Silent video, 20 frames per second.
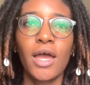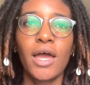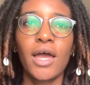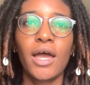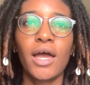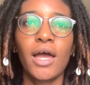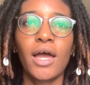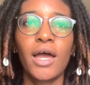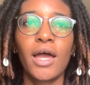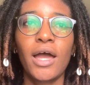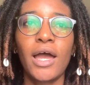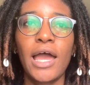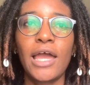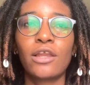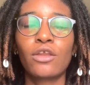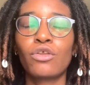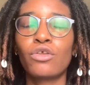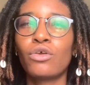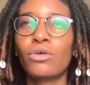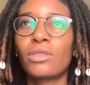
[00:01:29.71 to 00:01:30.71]
I
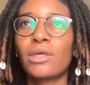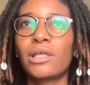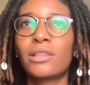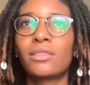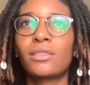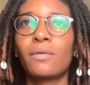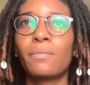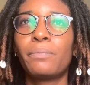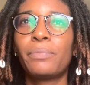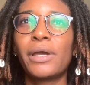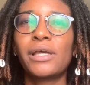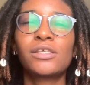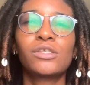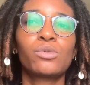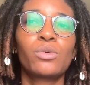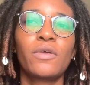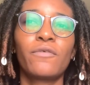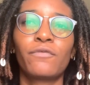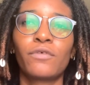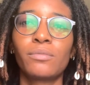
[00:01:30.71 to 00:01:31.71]
knew that the best
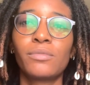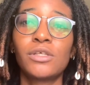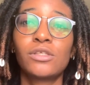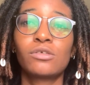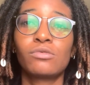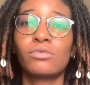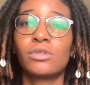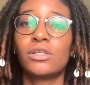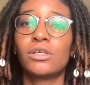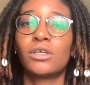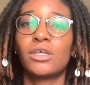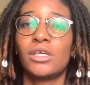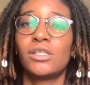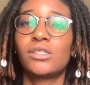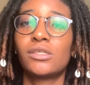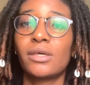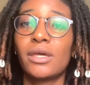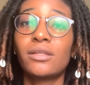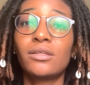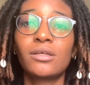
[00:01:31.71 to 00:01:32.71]
way for me to relocate
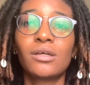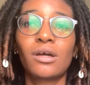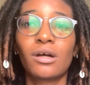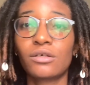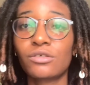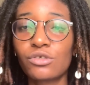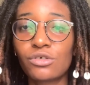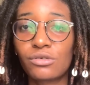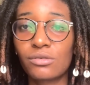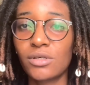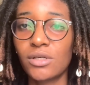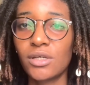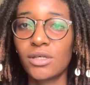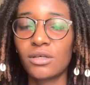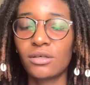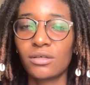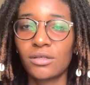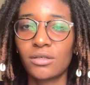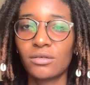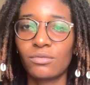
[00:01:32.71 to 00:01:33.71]
to any country,
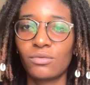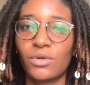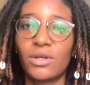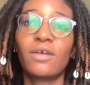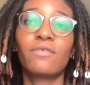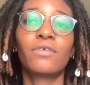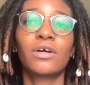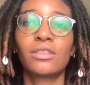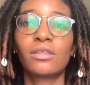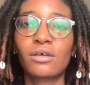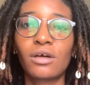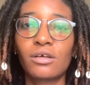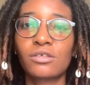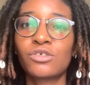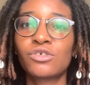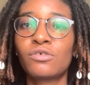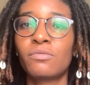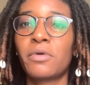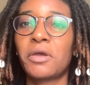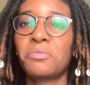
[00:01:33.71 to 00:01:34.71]
whatever the
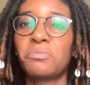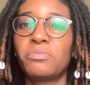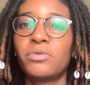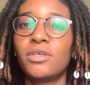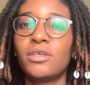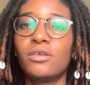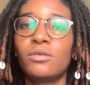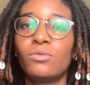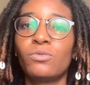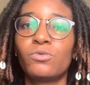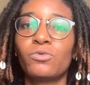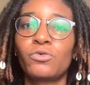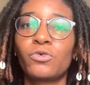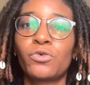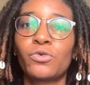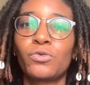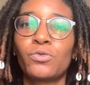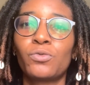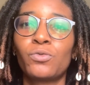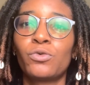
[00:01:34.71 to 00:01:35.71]
country might be,
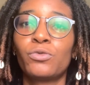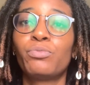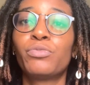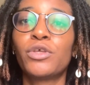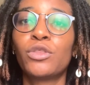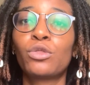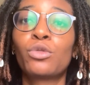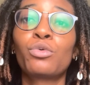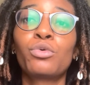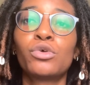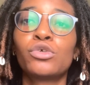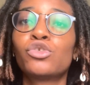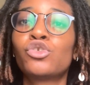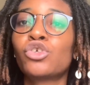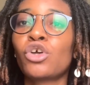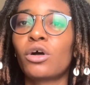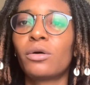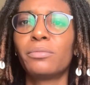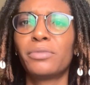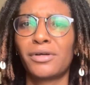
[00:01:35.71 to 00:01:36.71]
would be through a
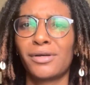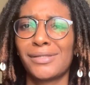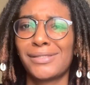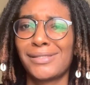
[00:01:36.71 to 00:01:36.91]
job, because